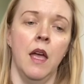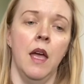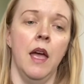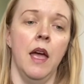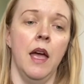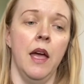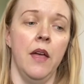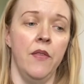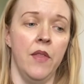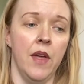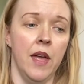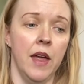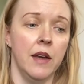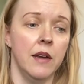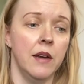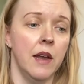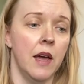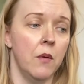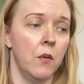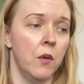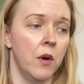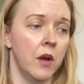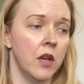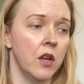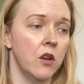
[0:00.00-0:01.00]
And then I
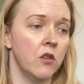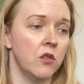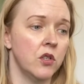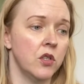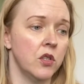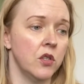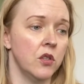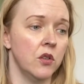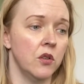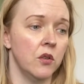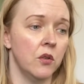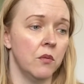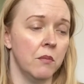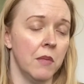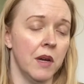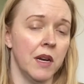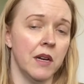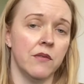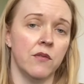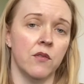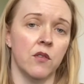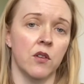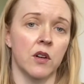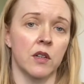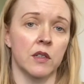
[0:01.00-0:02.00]
want you to
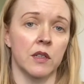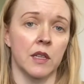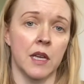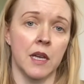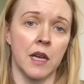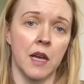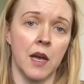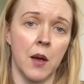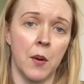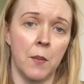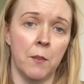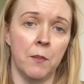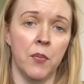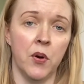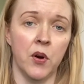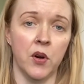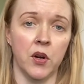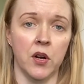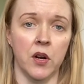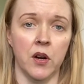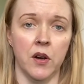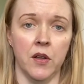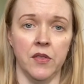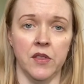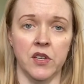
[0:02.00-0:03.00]
metaphorically put
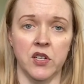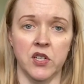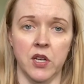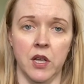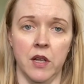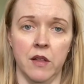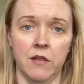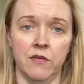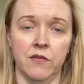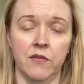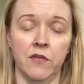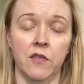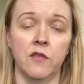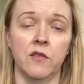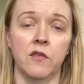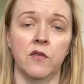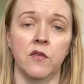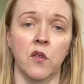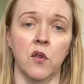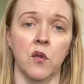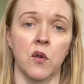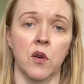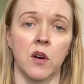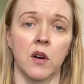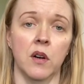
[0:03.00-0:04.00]
it on the shelf
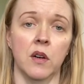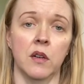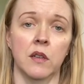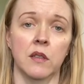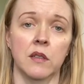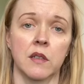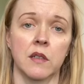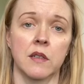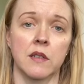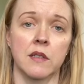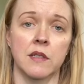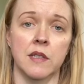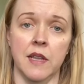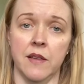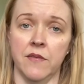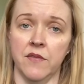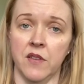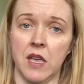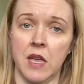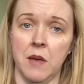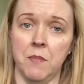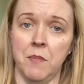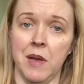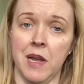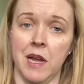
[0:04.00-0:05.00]
for
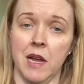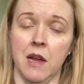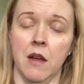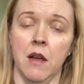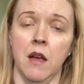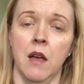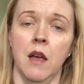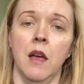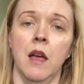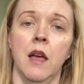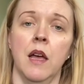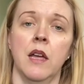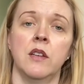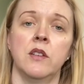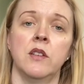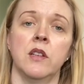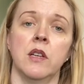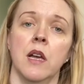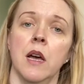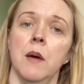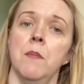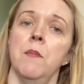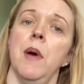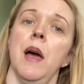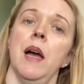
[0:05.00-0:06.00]
safekeeping to
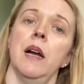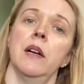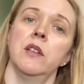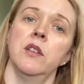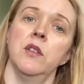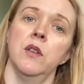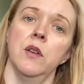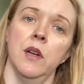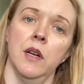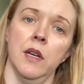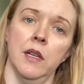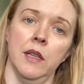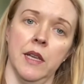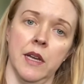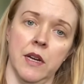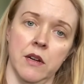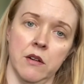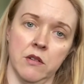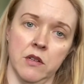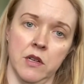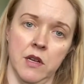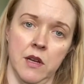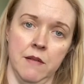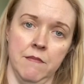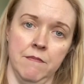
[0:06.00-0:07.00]
come back to at a later
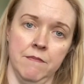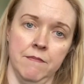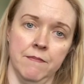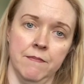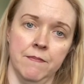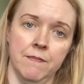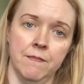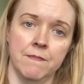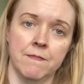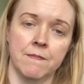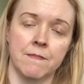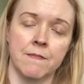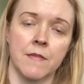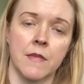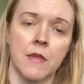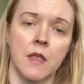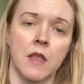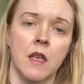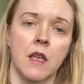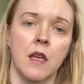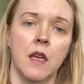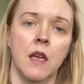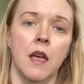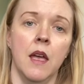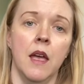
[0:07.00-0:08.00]
time.
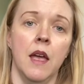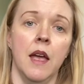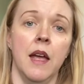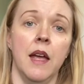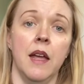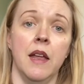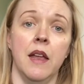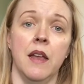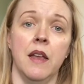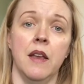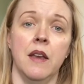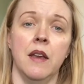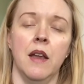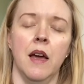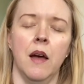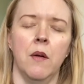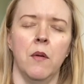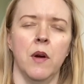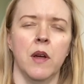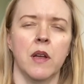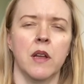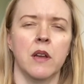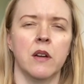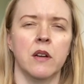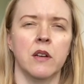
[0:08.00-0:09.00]
And I
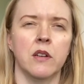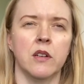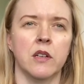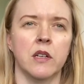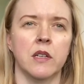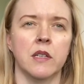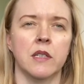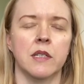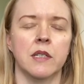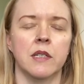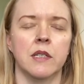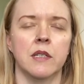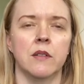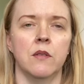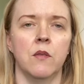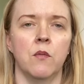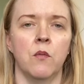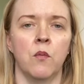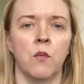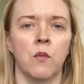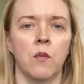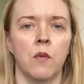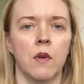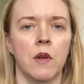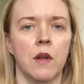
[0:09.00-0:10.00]
want you to just
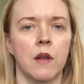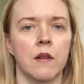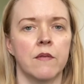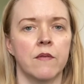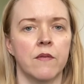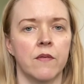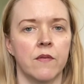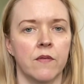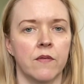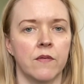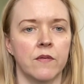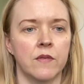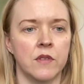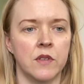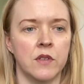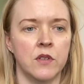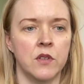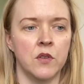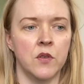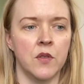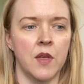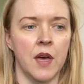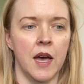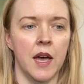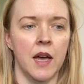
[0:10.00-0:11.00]

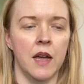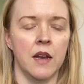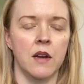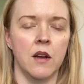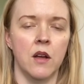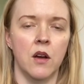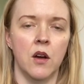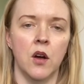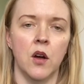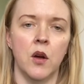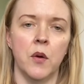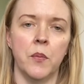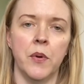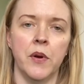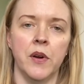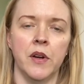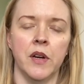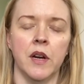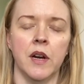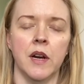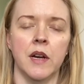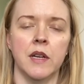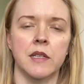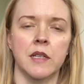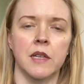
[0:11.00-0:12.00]
do that, open your
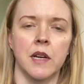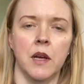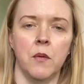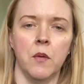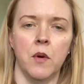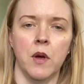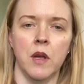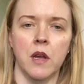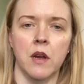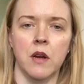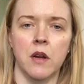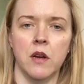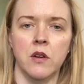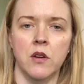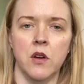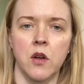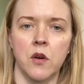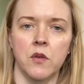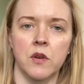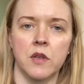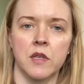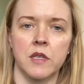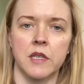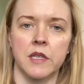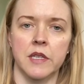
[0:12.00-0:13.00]
eyes, and I want you to
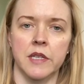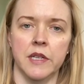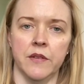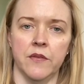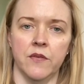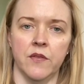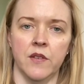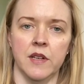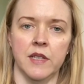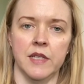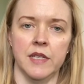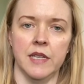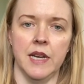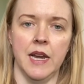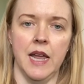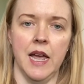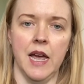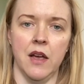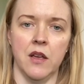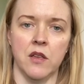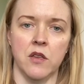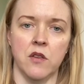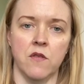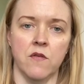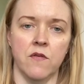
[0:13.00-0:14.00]
notice the difference in how
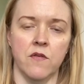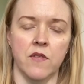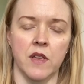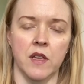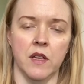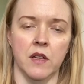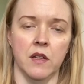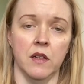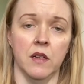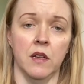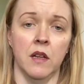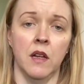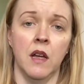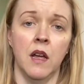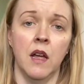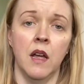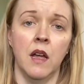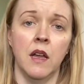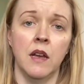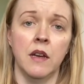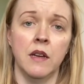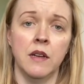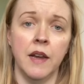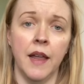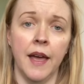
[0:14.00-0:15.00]
you feel
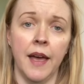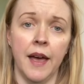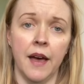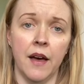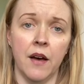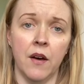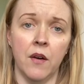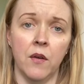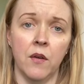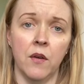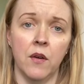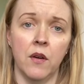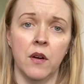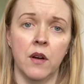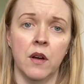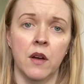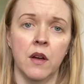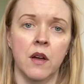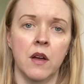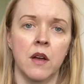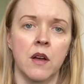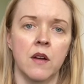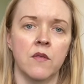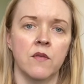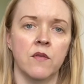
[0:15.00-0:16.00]
now
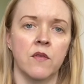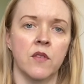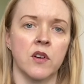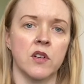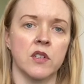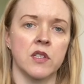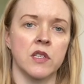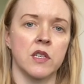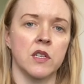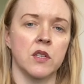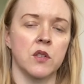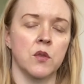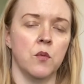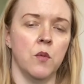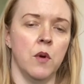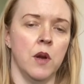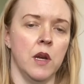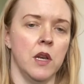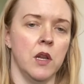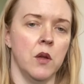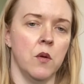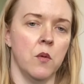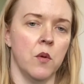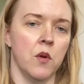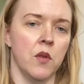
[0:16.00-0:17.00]
versus when
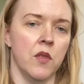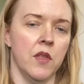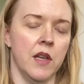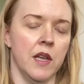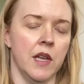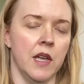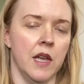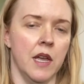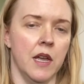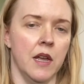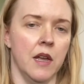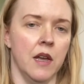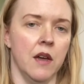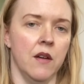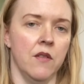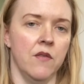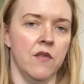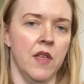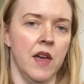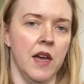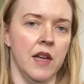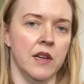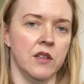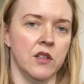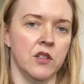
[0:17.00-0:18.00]
you were thinking of
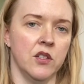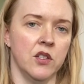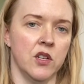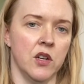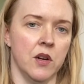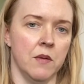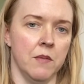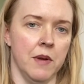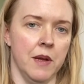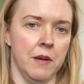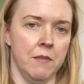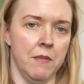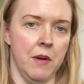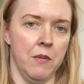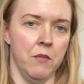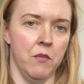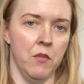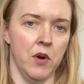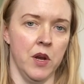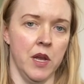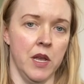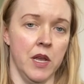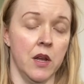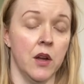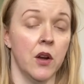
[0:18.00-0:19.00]
that disturbing
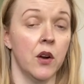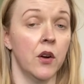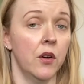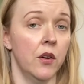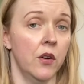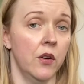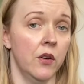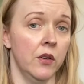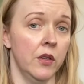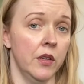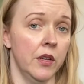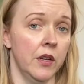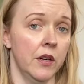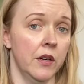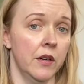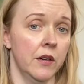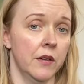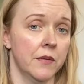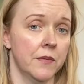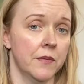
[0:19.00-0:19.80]
memory earlier.